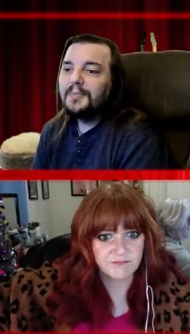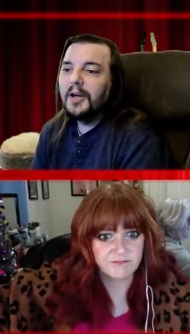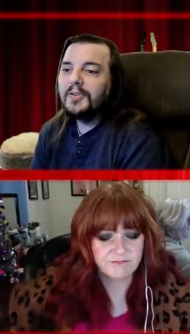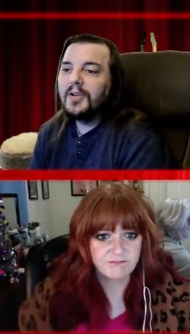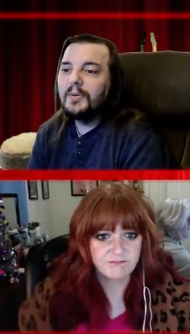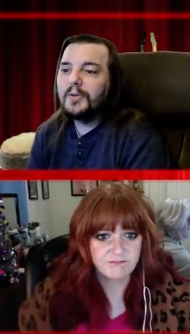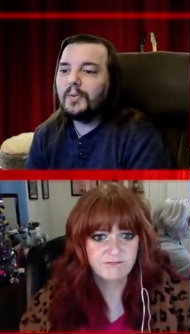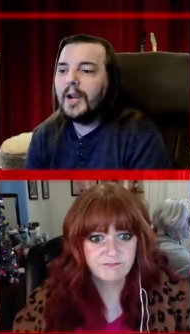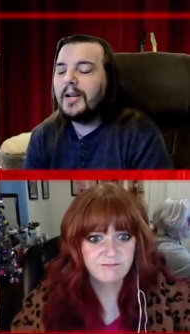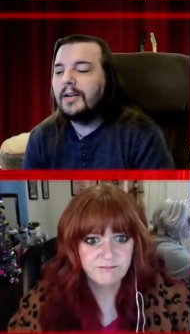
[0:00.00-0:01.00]
Speaker 1: Broadstone was
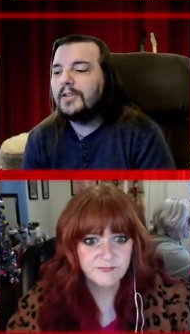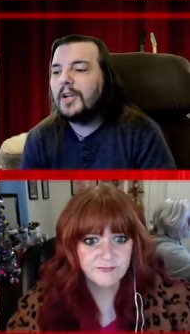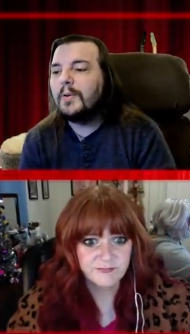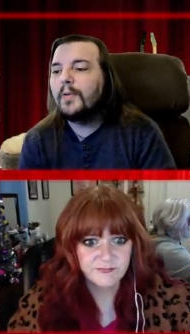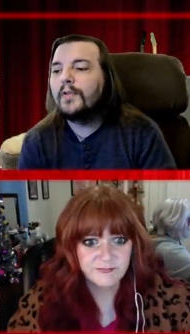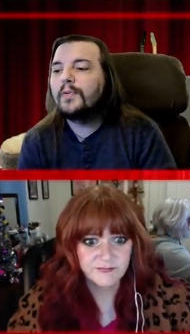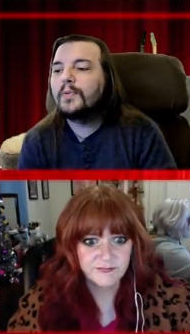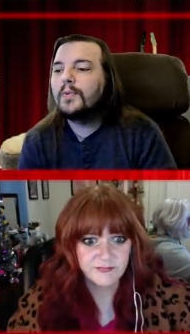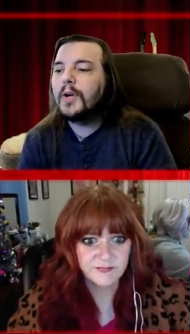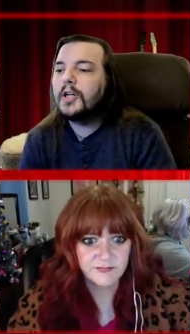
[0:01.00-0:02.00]
arraigned on
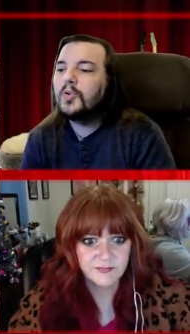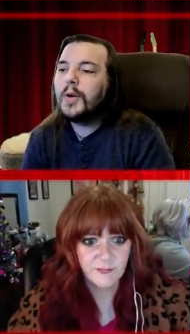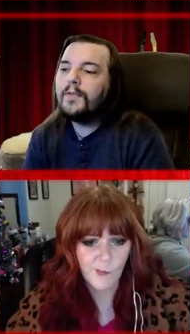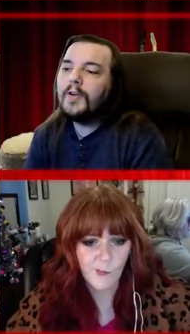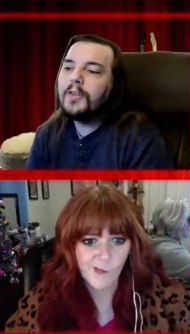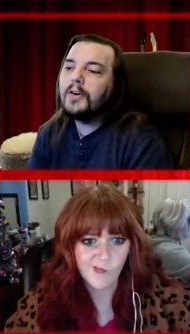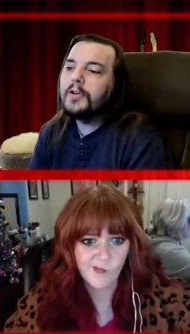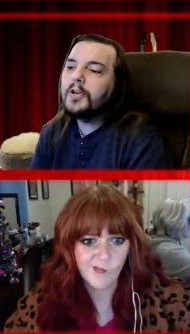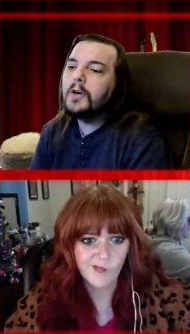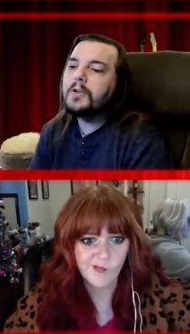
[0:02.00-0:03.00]
January 25th
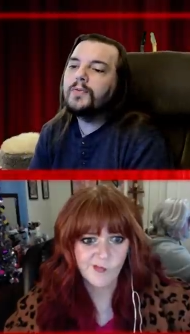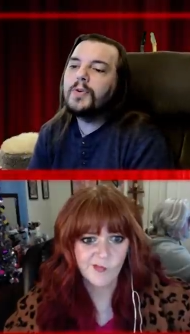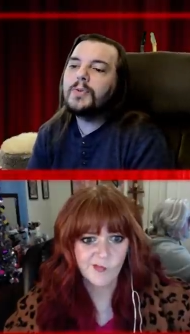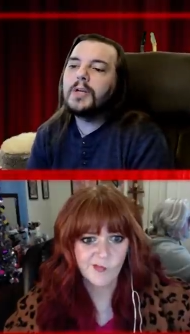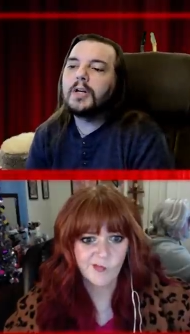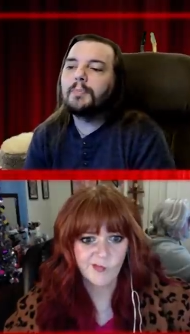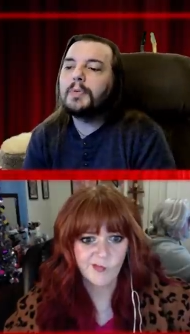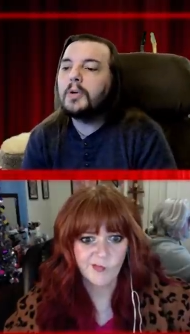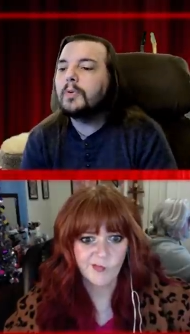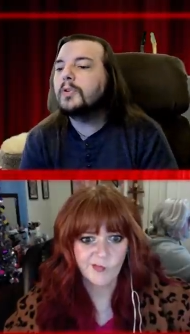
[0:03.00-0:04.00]
on charges of using a
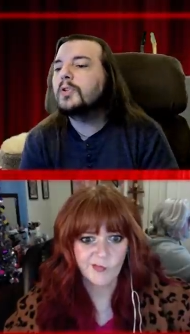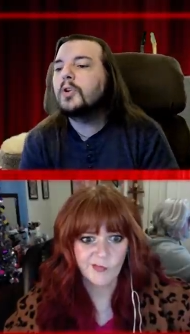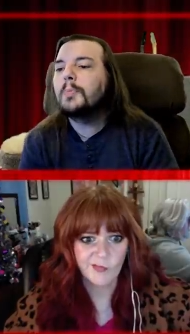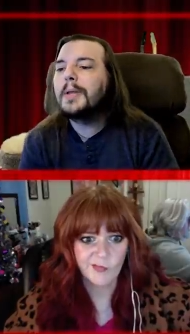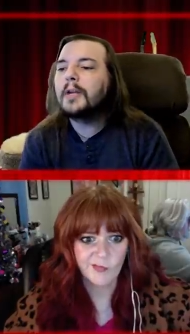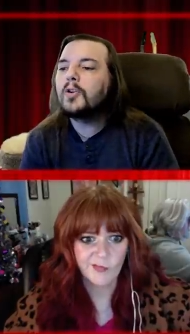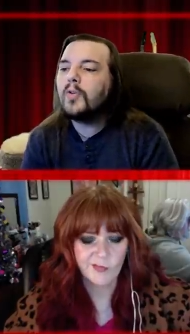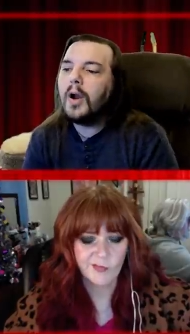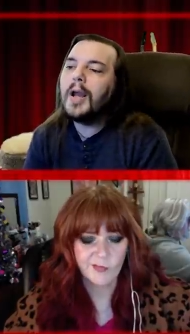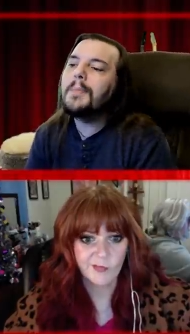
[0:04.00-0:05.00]
computer to commit a
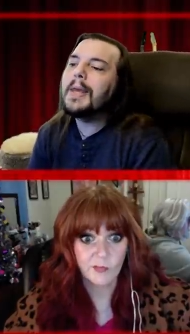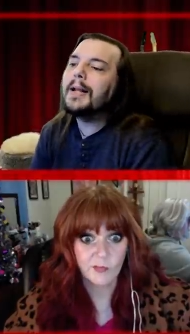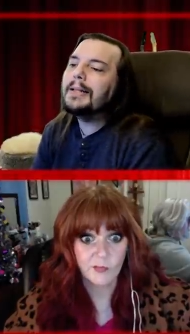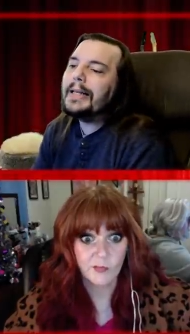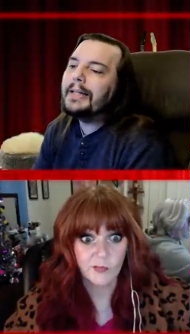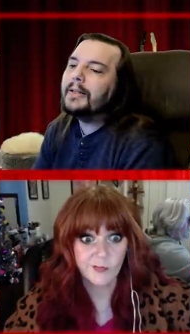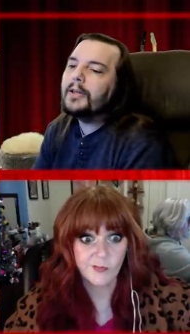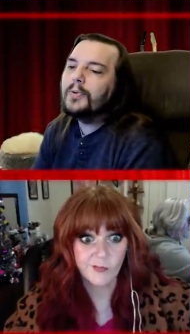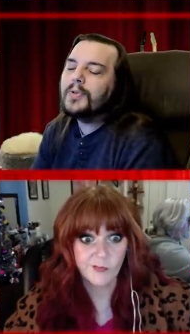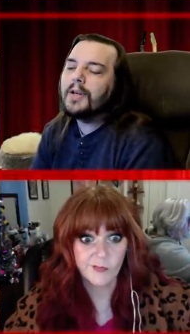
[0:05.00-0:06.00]
crime and
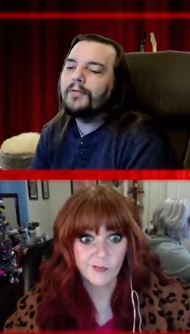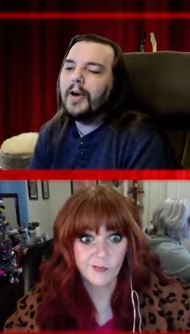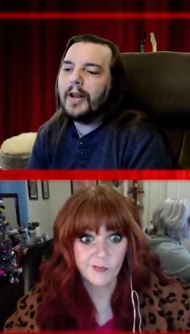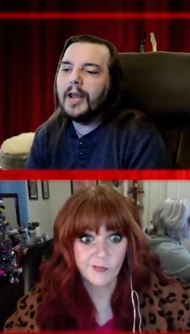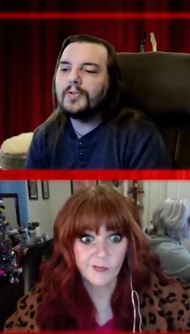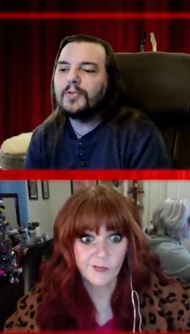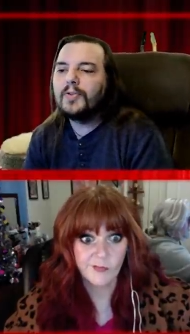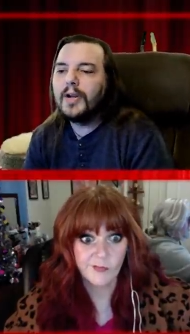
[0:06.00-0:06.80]
illegally using a financial